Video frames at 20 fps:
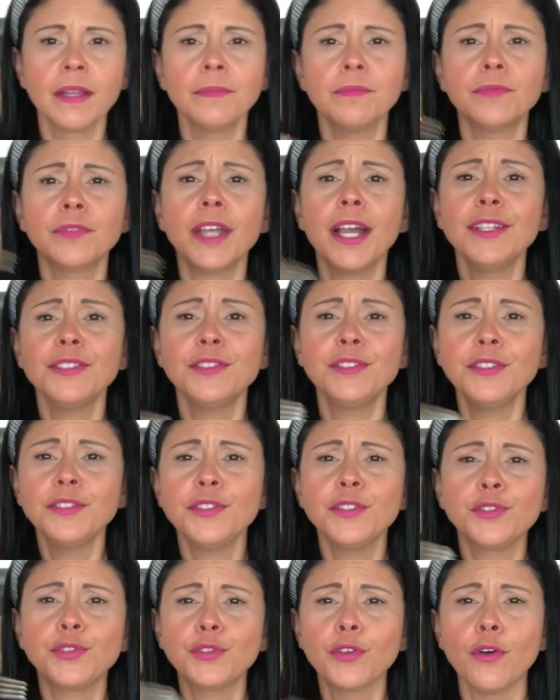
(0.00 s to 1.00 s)
Guys, this
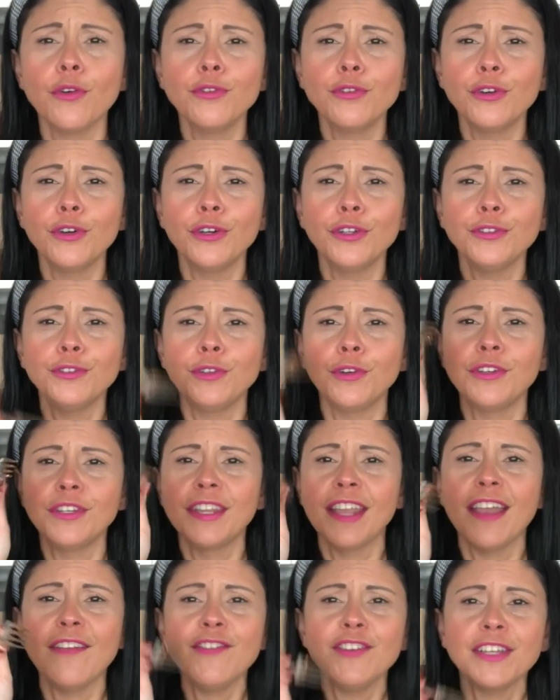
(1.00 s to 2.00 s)
is so good. You're
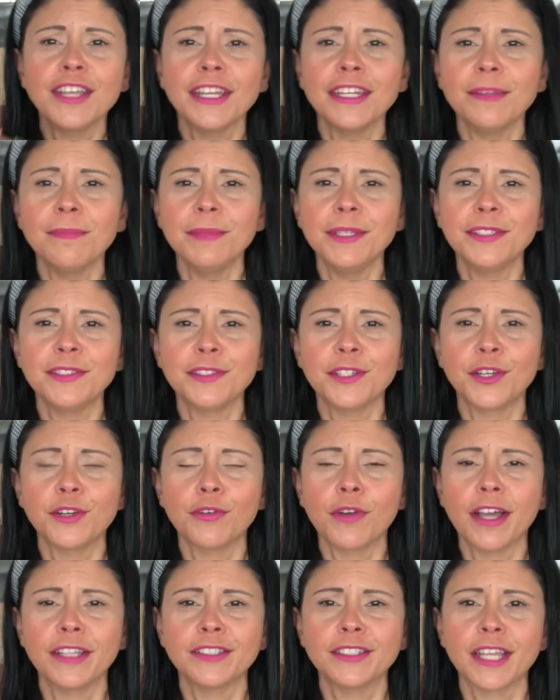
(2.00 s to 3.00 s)
never gonna miss the
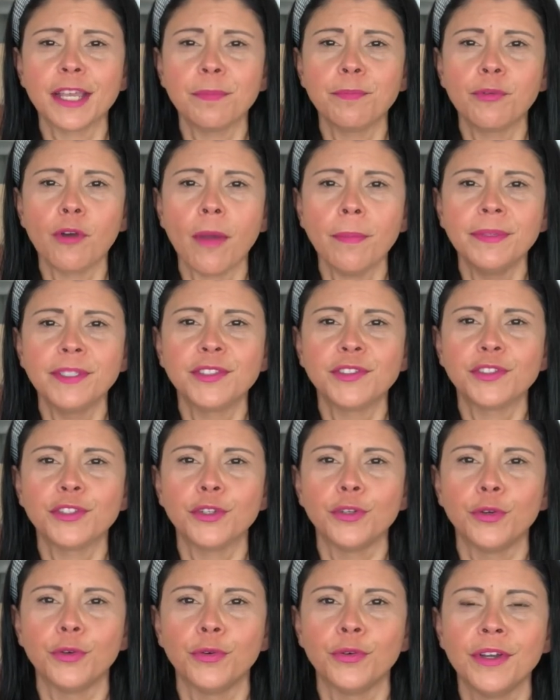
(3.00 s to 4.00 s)
crust, I promise
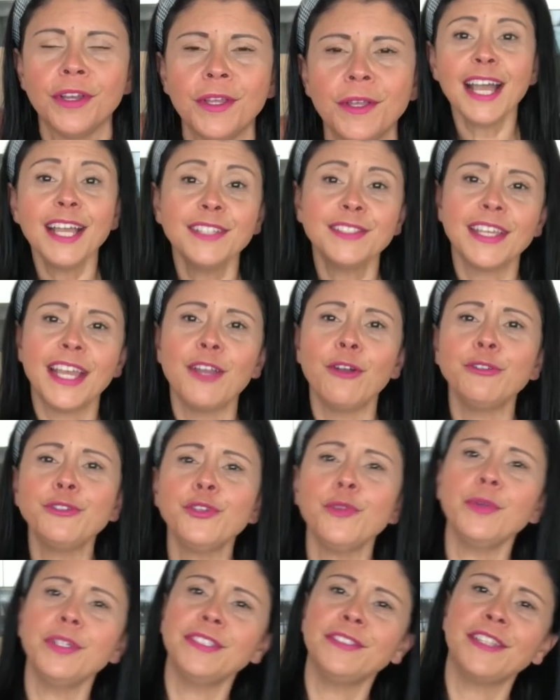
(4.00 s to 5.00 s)
you. Guys, I
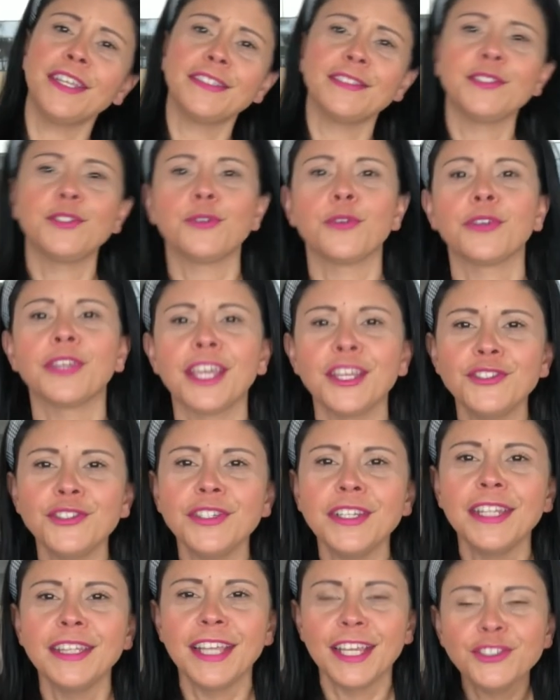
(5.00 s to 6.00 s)
also want to take this
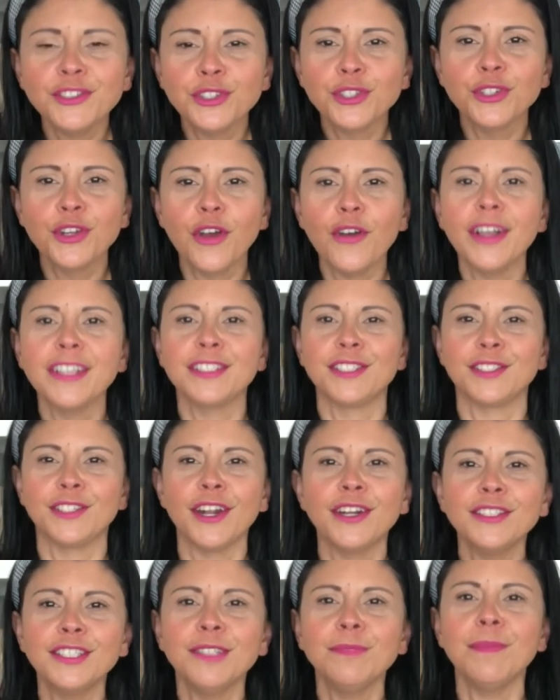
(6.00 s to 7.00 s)
occasion and let you know I
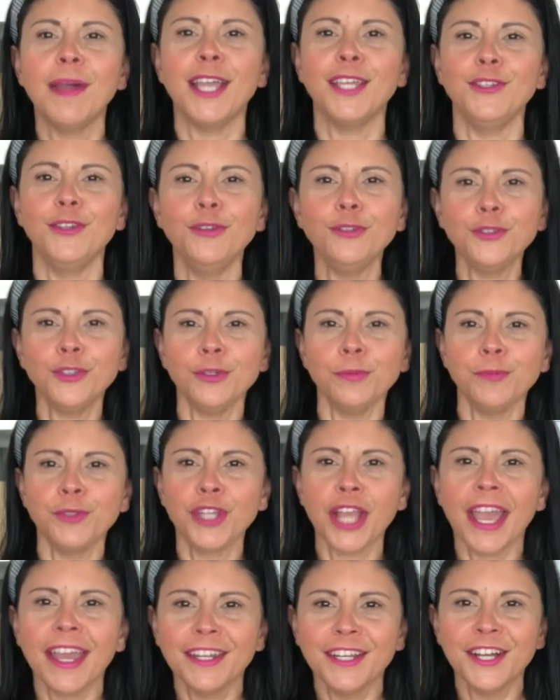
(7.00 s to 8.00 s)
started my YouTube
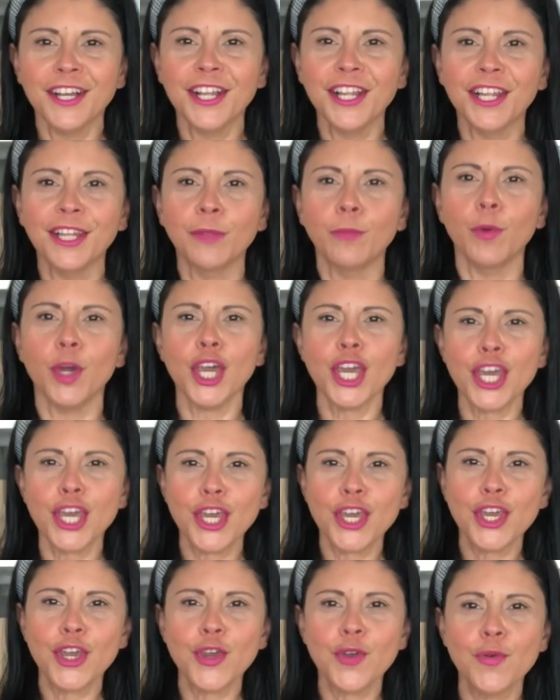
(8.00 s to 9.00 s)
channel.
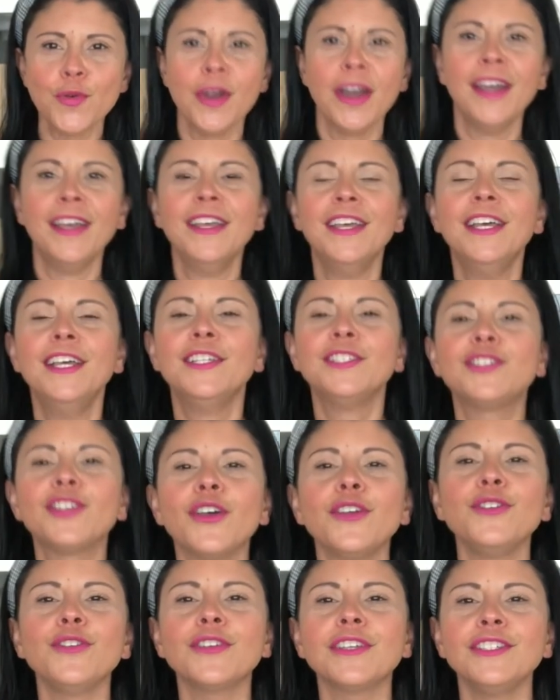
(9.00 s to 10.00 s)
Woo!
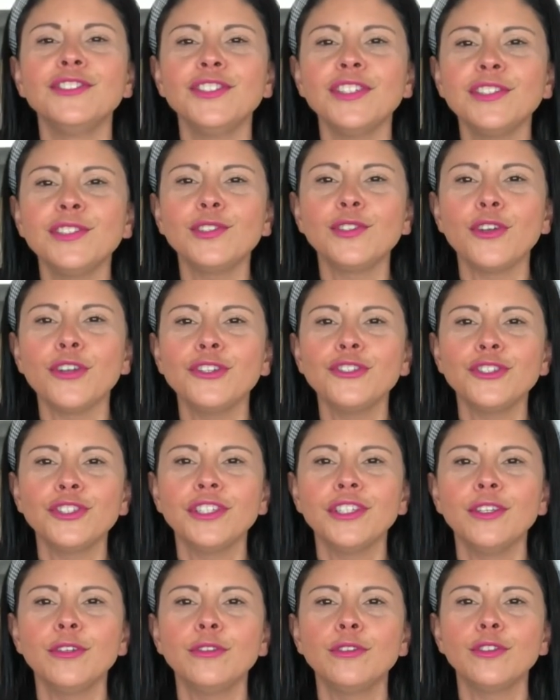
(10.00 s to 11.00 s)
So you can just search on
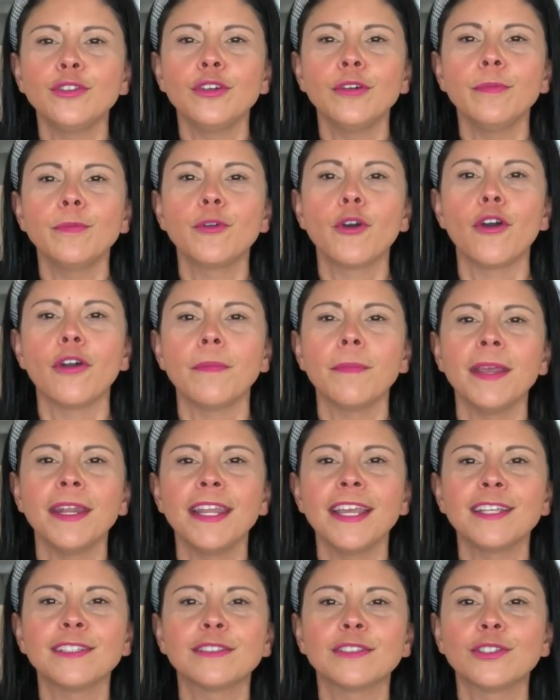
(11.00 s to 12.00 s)
YouTube, Gourmet
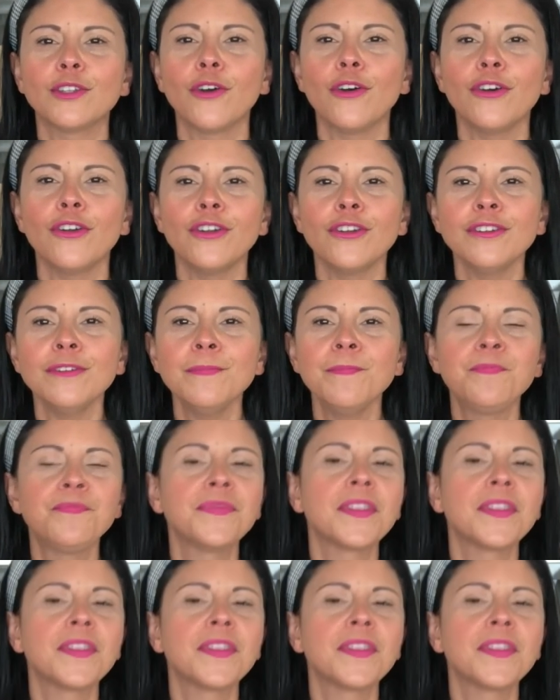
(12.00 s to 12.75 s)
Next Door.